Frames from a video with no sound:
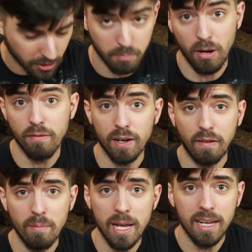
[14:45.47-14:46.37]
which is perfect
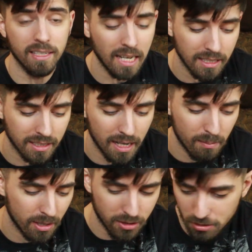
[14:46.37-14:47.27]
for me because I just got
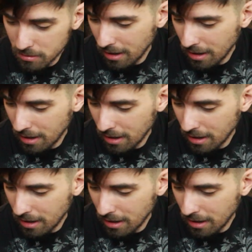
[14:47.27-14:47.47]
a bunch of new